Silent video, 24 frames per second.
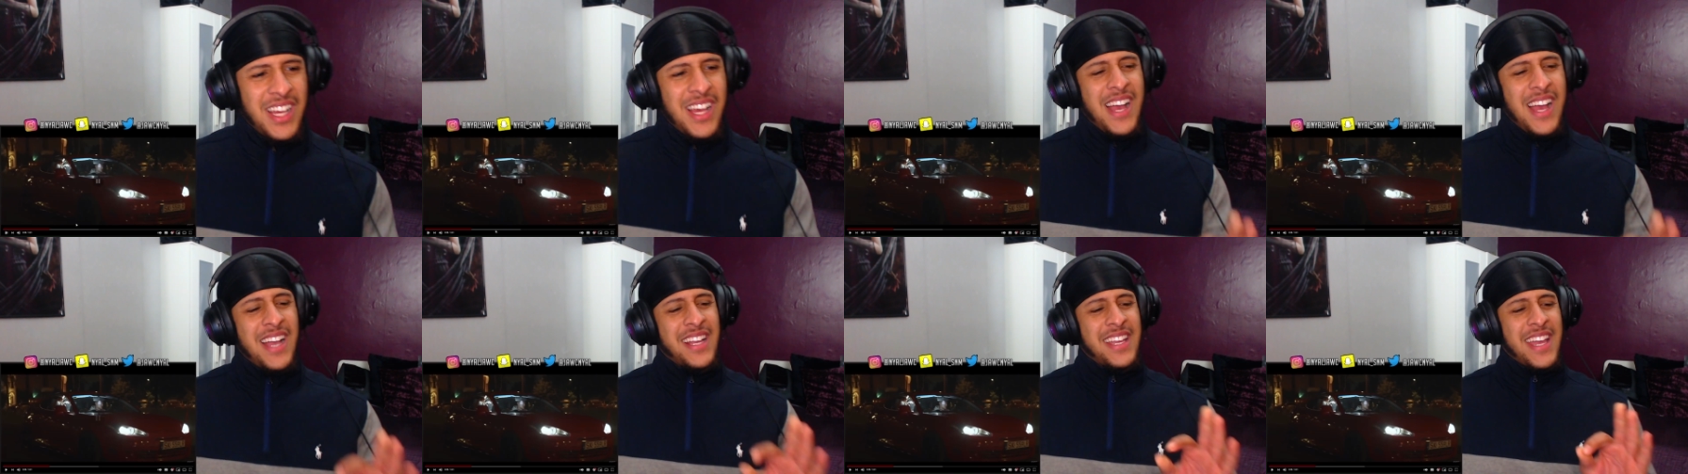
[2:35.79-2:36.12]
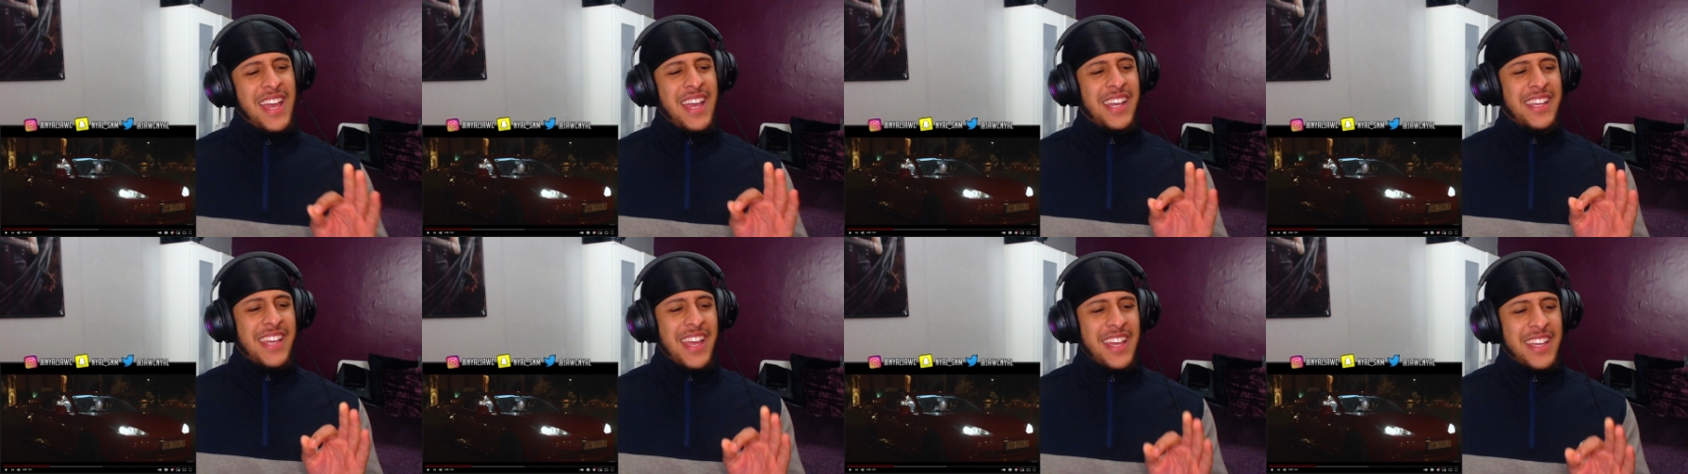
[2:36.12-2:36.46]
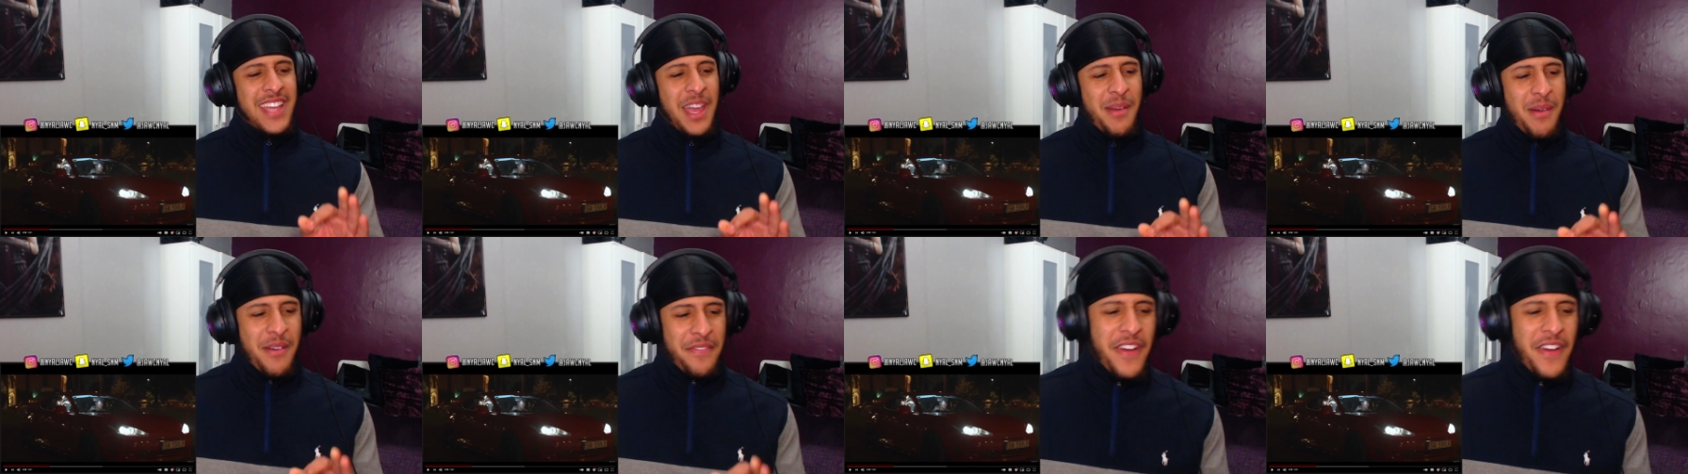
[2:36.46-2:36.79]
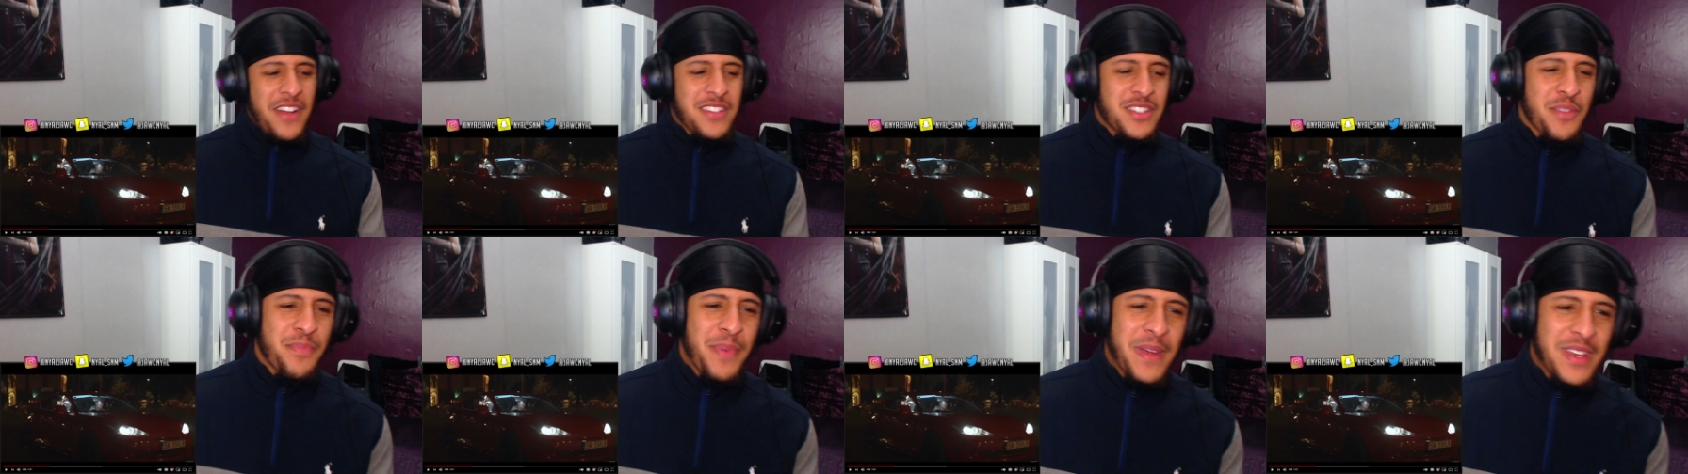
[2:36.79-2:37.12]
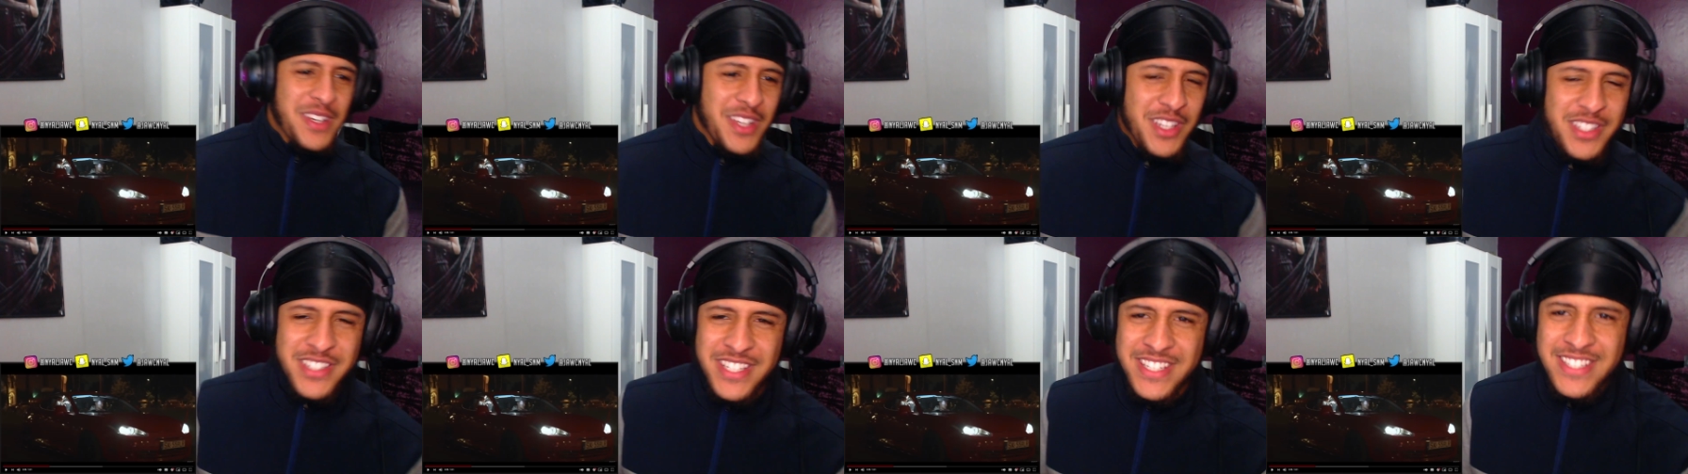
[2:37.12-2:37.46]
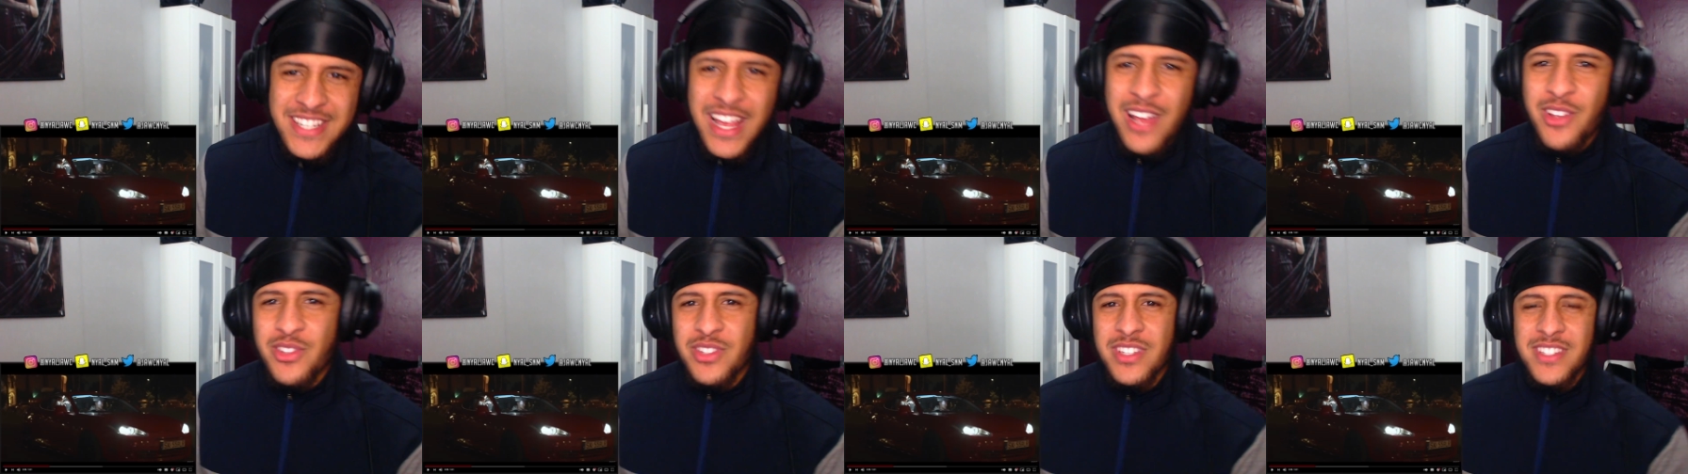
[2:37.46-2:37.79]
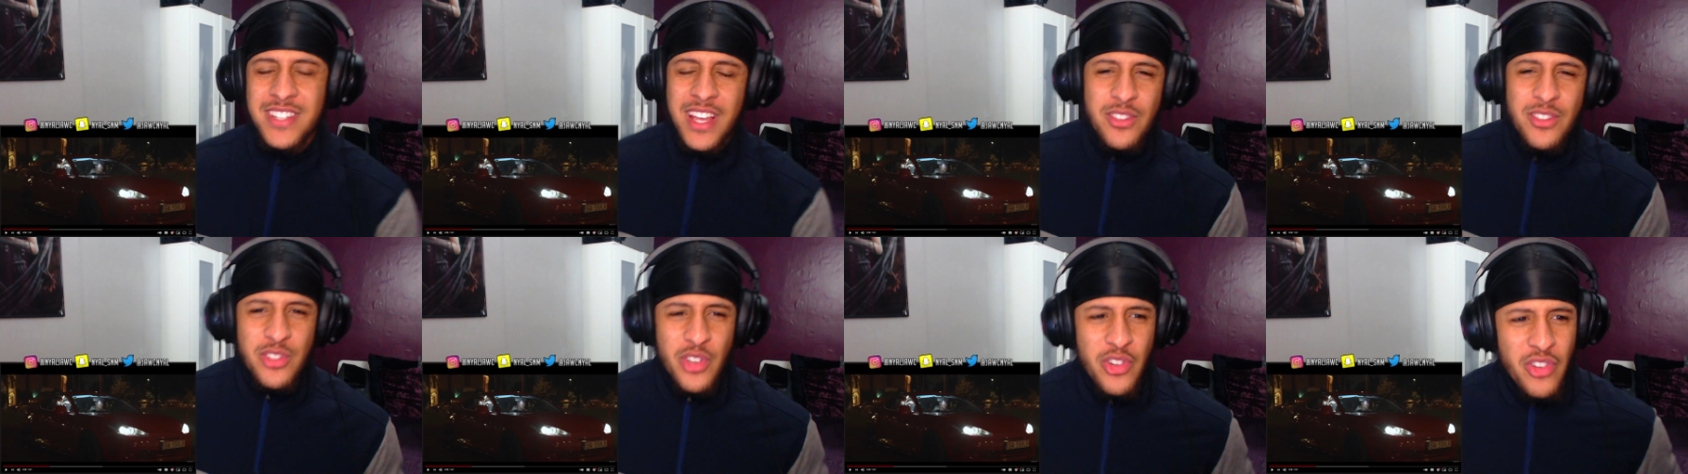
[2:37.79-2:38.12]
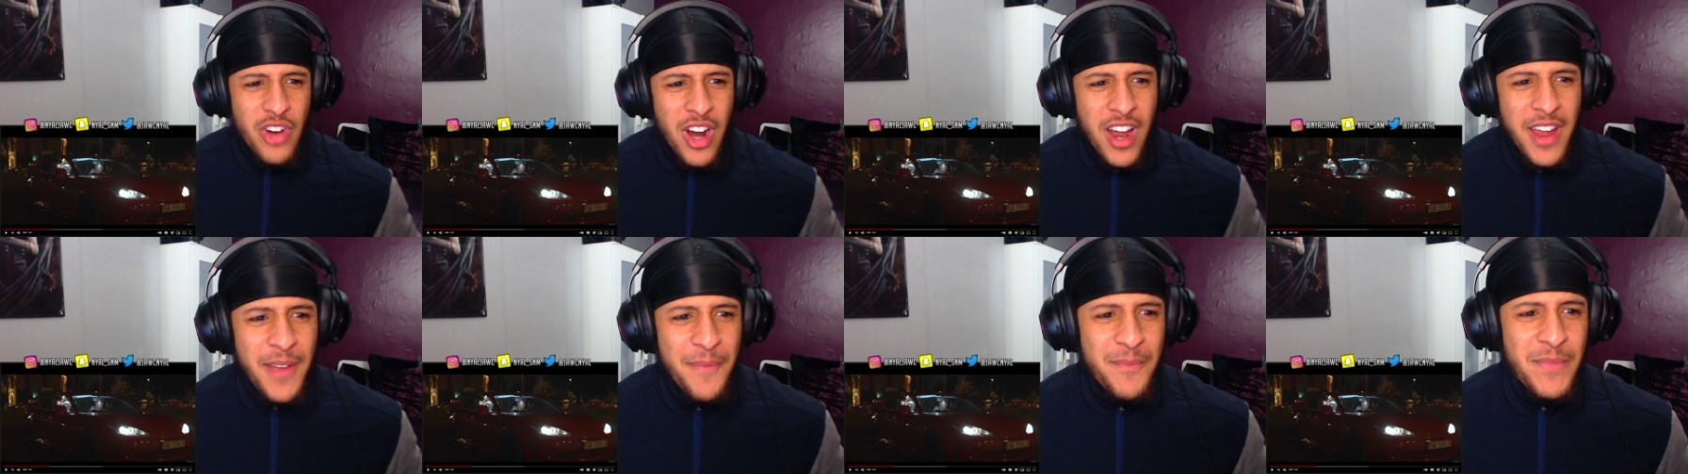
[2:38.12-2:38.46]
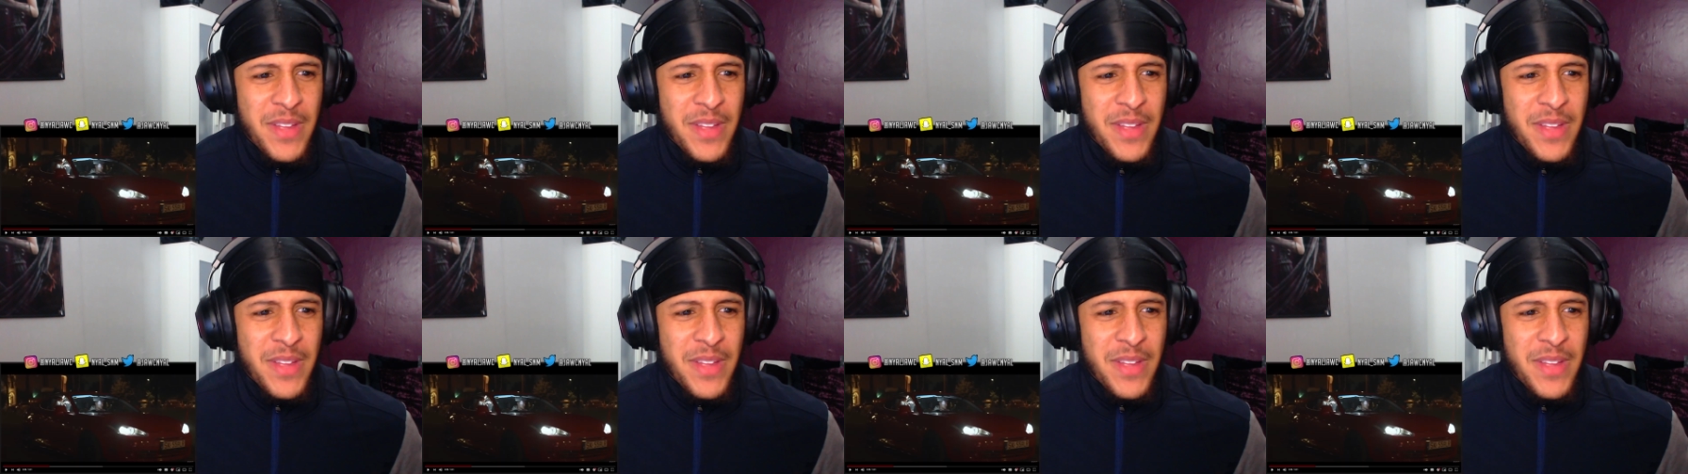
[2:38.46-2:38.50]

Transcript: Okay, my first opinions, it sounds alright,